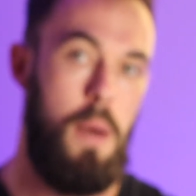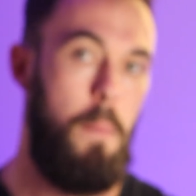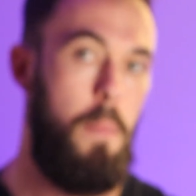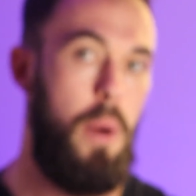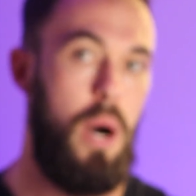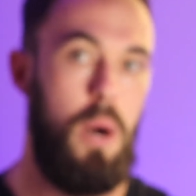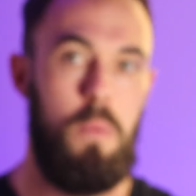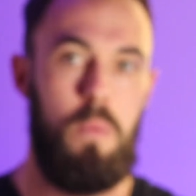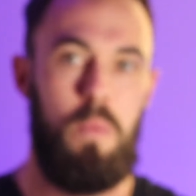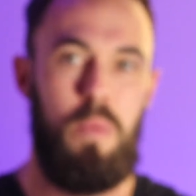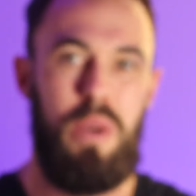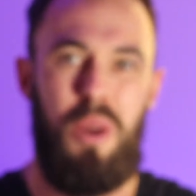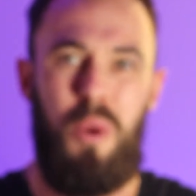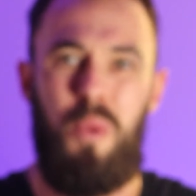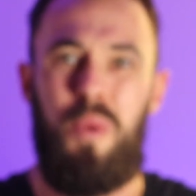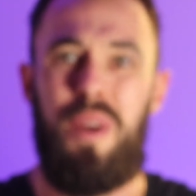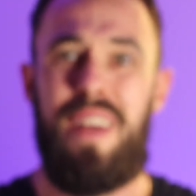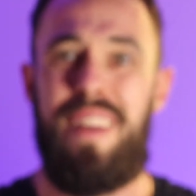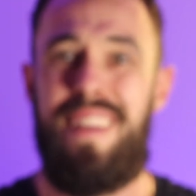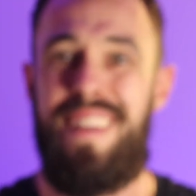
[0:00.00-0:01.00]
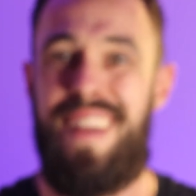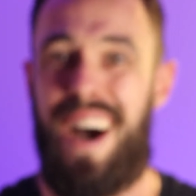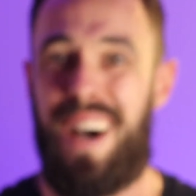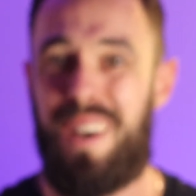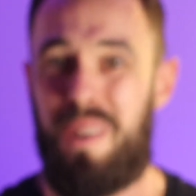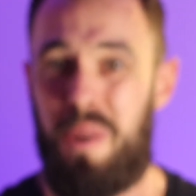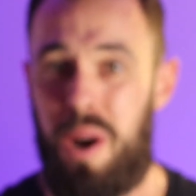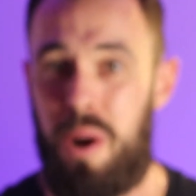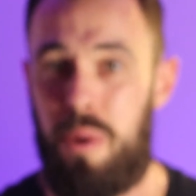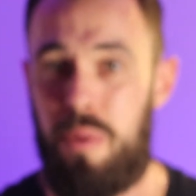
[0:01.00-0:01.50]
But we don't want to
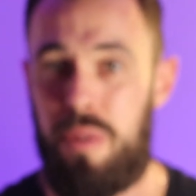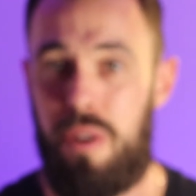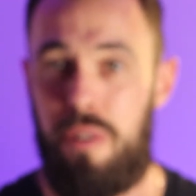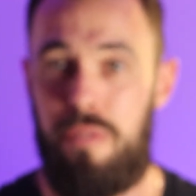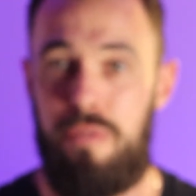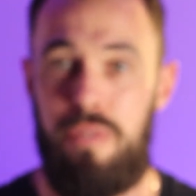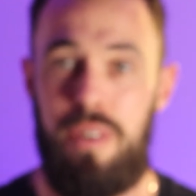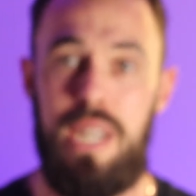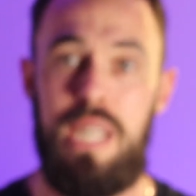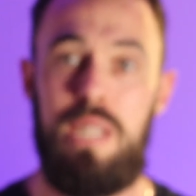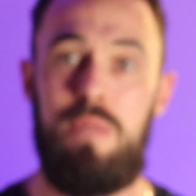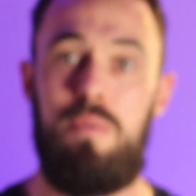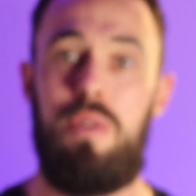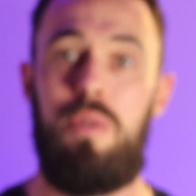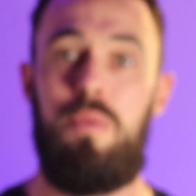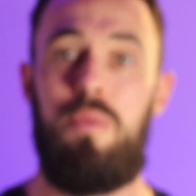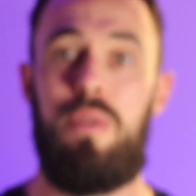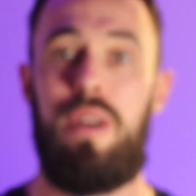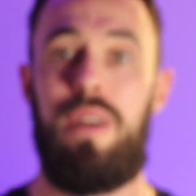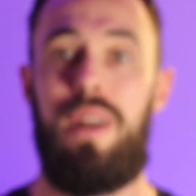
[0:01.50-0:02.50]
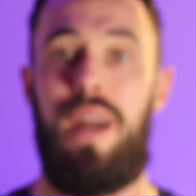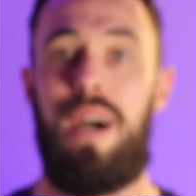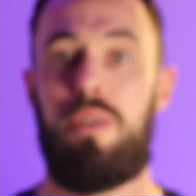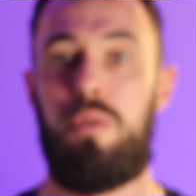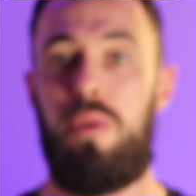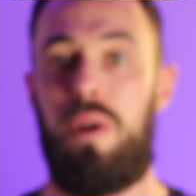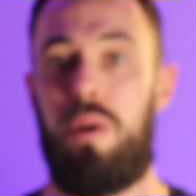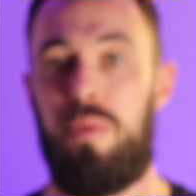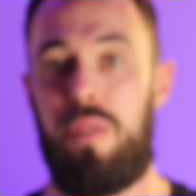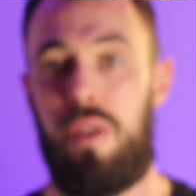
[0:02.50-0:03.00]
not go out with our friends. We don't want to not
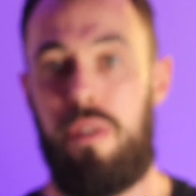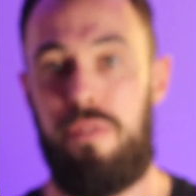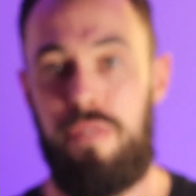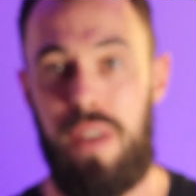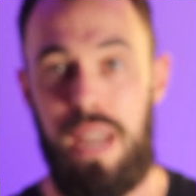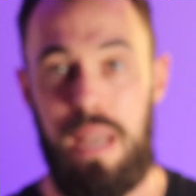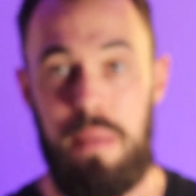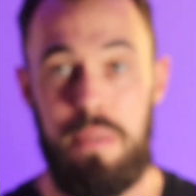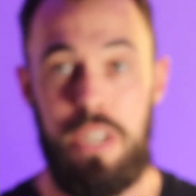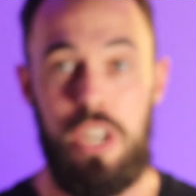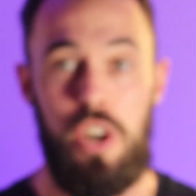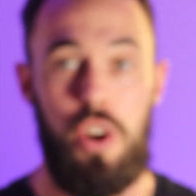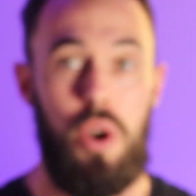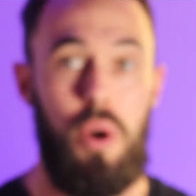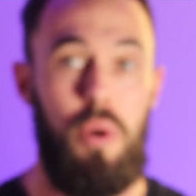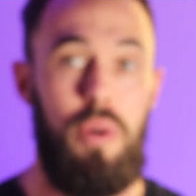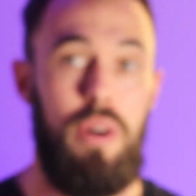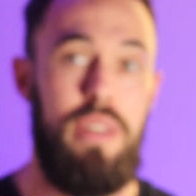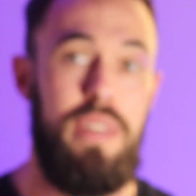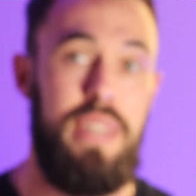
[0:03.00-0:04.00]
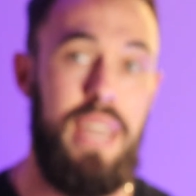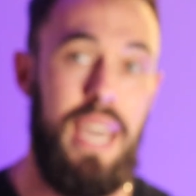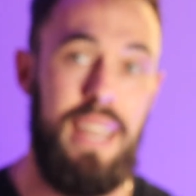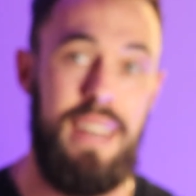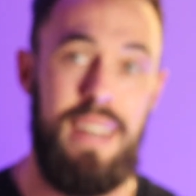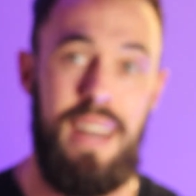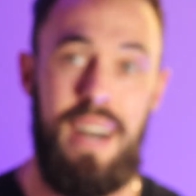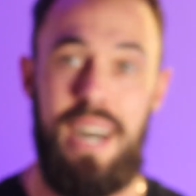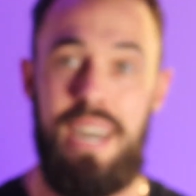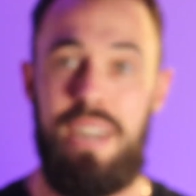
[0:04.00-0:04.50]
go out with our family or go on
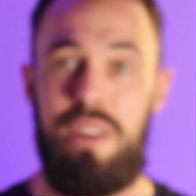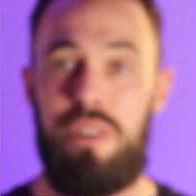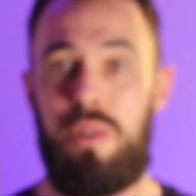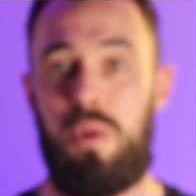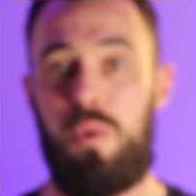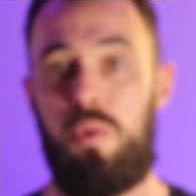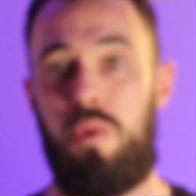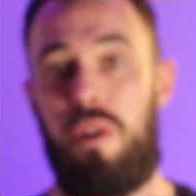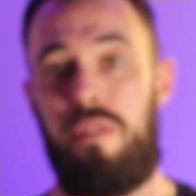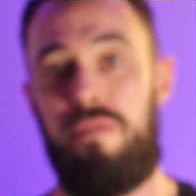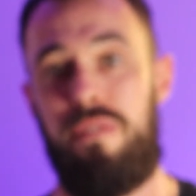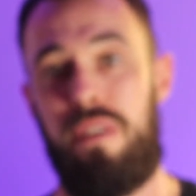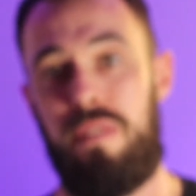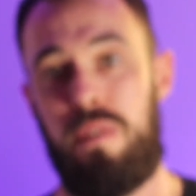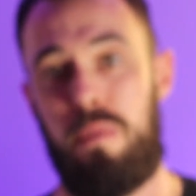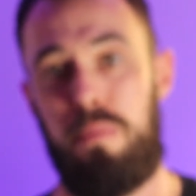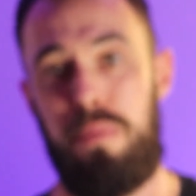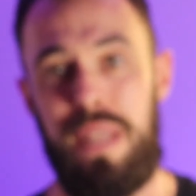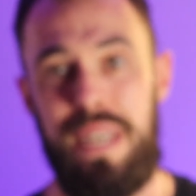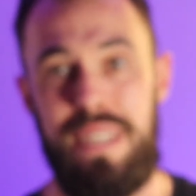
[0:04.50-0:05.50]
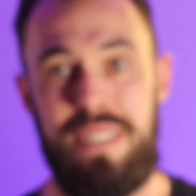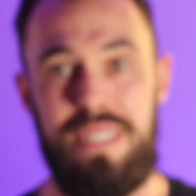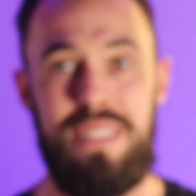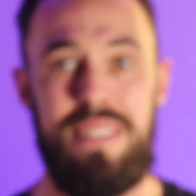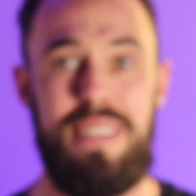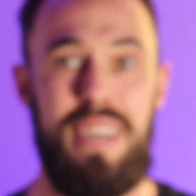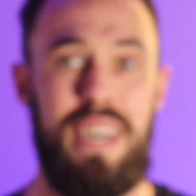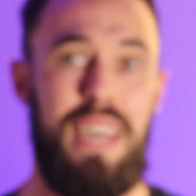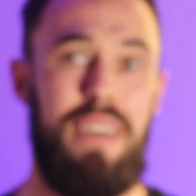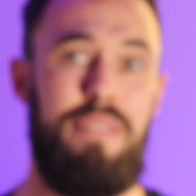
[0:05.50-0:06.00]
date night or go to our favorite place.
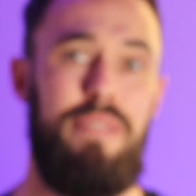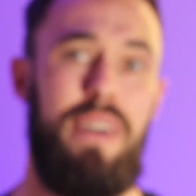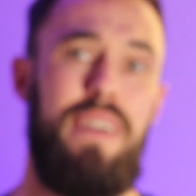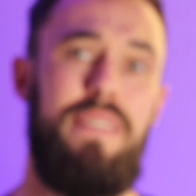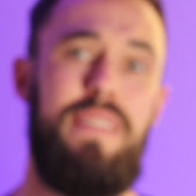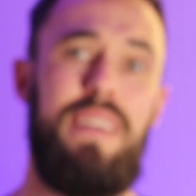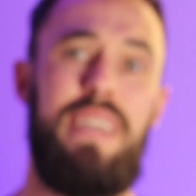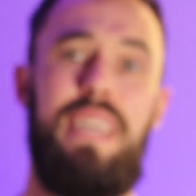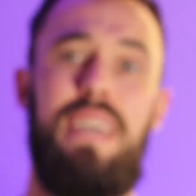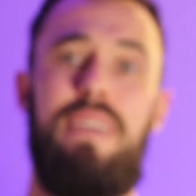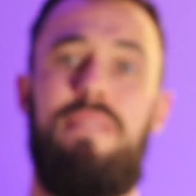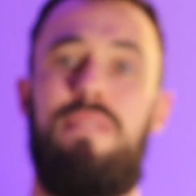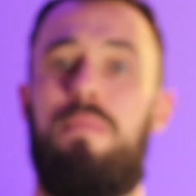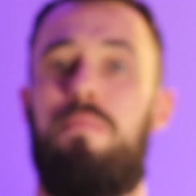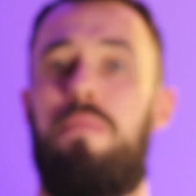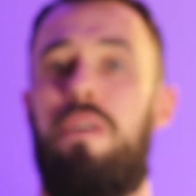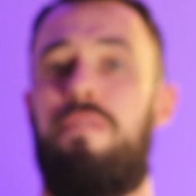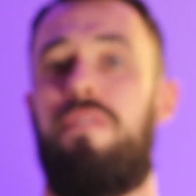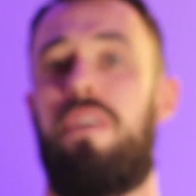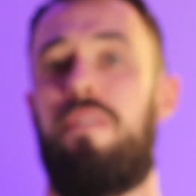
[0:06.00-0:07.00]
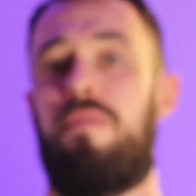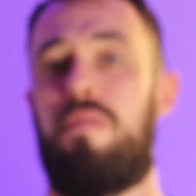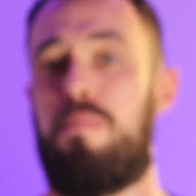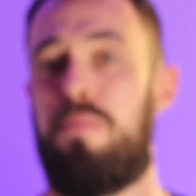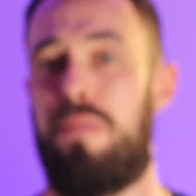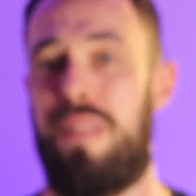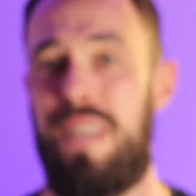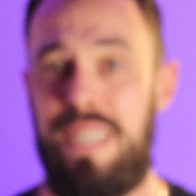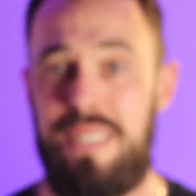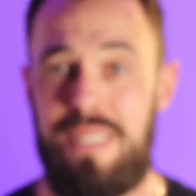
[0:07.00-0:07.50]
It's like, if I have to give up my
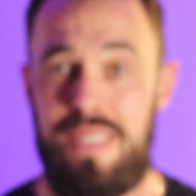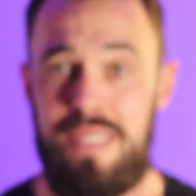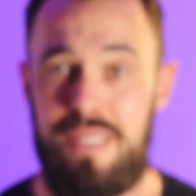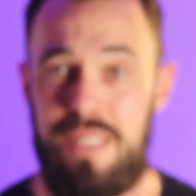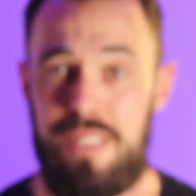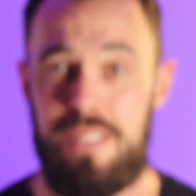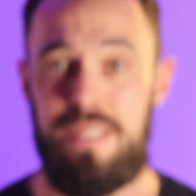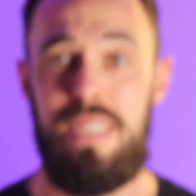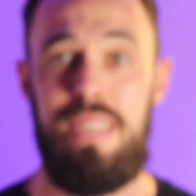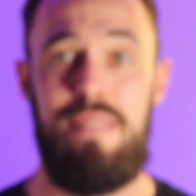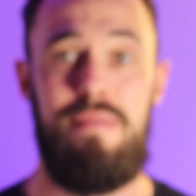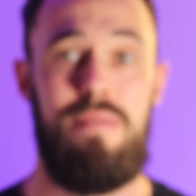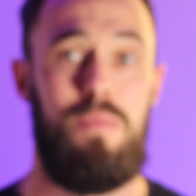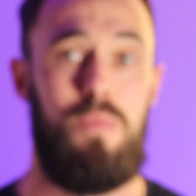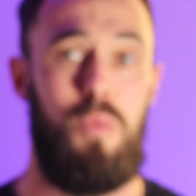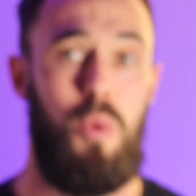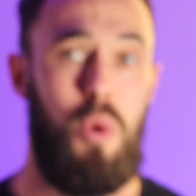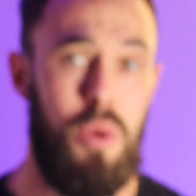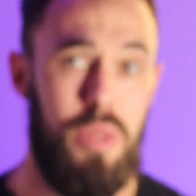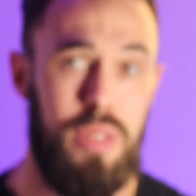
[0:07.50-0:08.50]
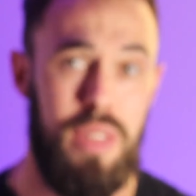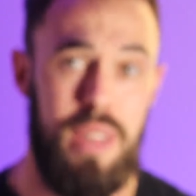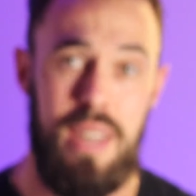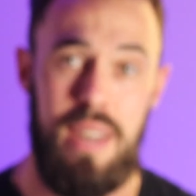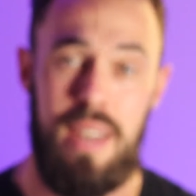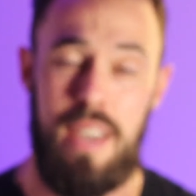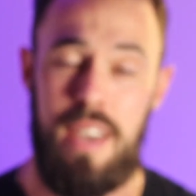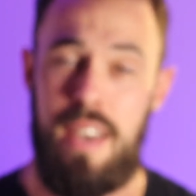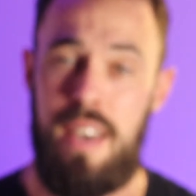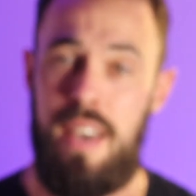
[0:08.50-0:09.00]
favorite place, is this even worth
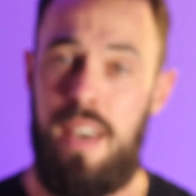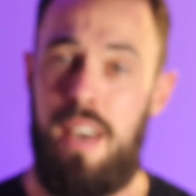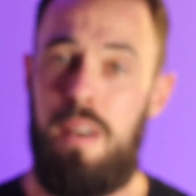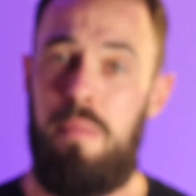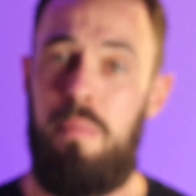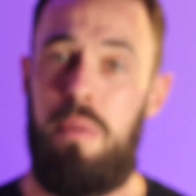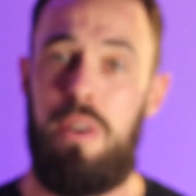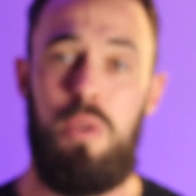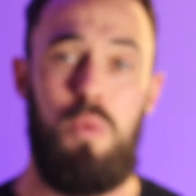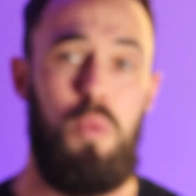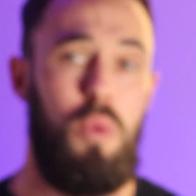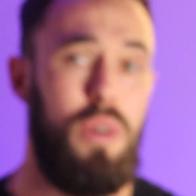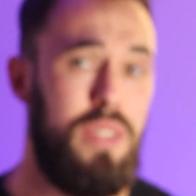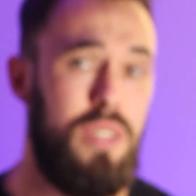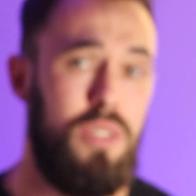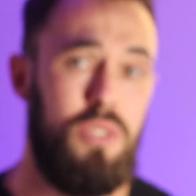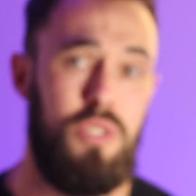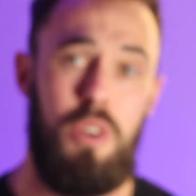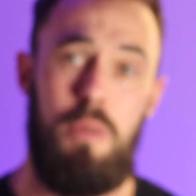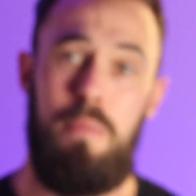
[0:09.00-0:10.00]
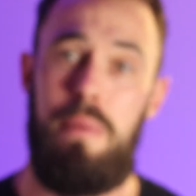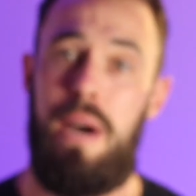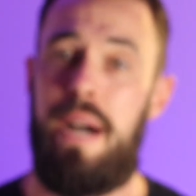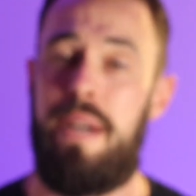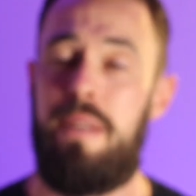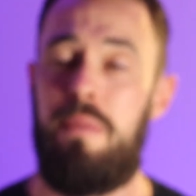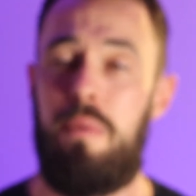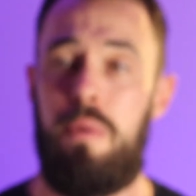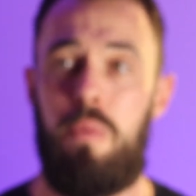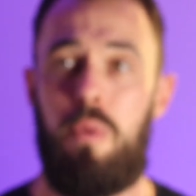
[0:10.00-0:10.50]
it? But you want this so
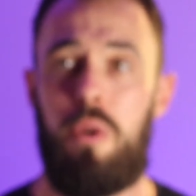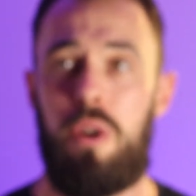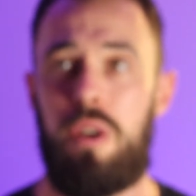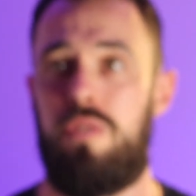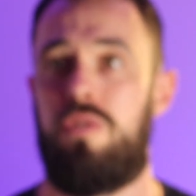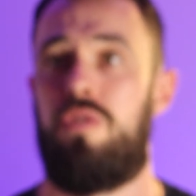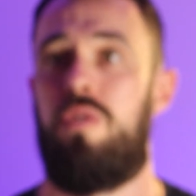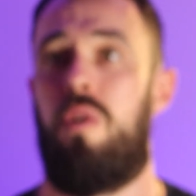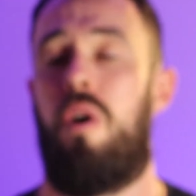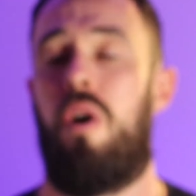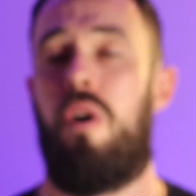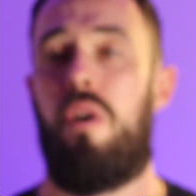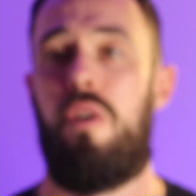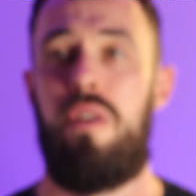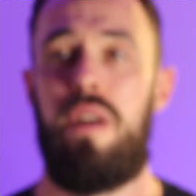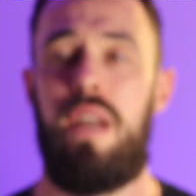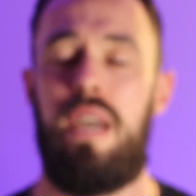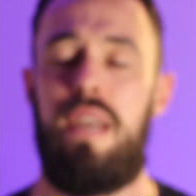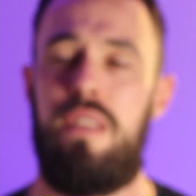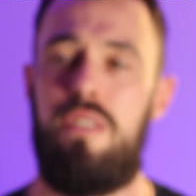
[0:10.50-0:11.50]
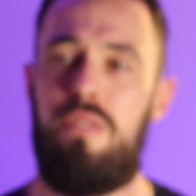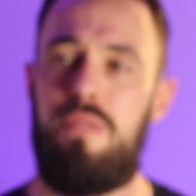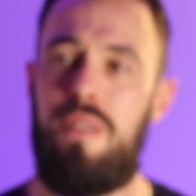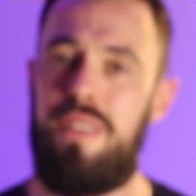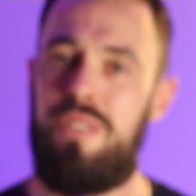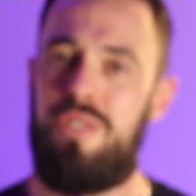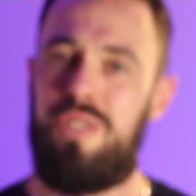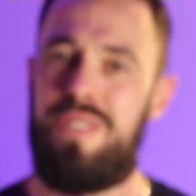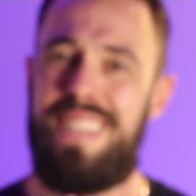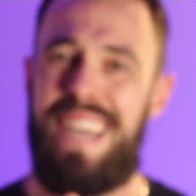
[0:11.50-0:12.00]
bad. You've been working so hard and
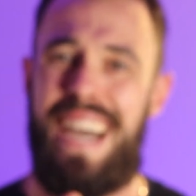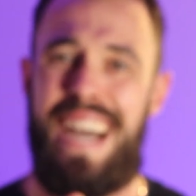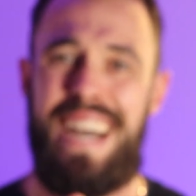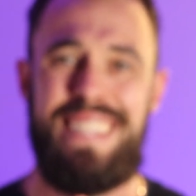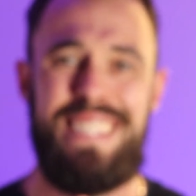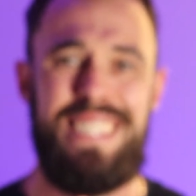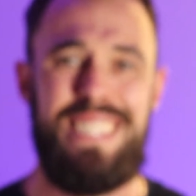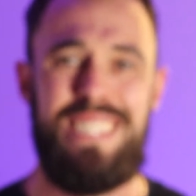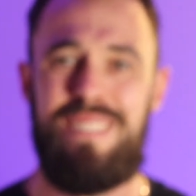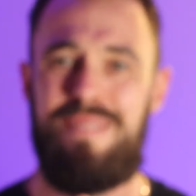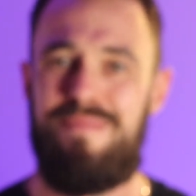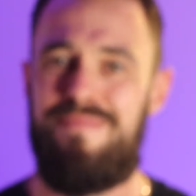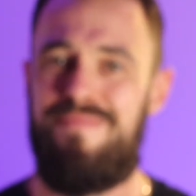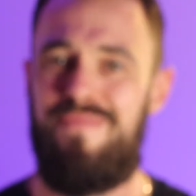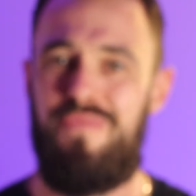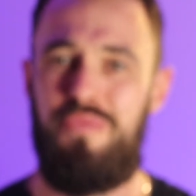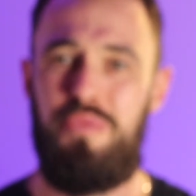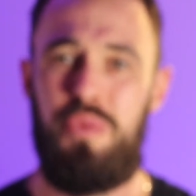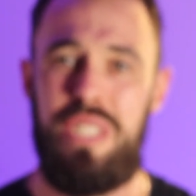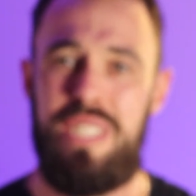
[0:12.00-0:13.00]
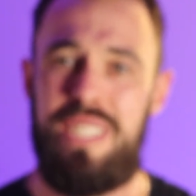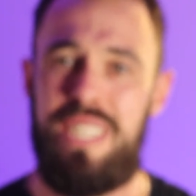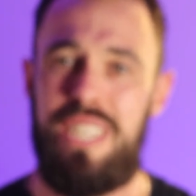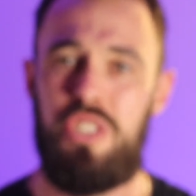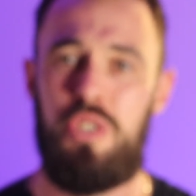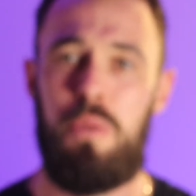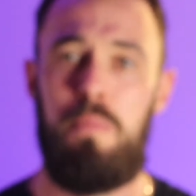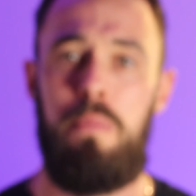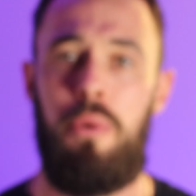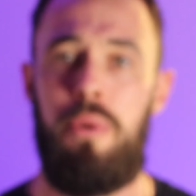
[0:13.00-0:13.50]
you're just at this
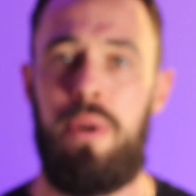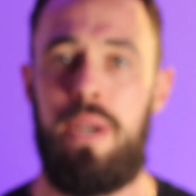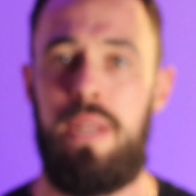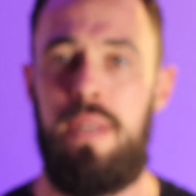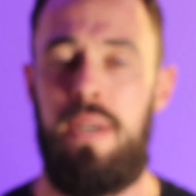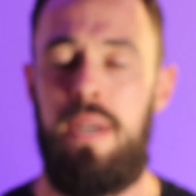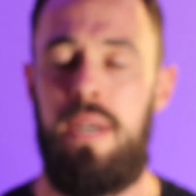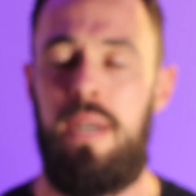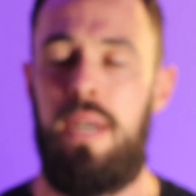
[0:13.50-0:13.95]
decision point.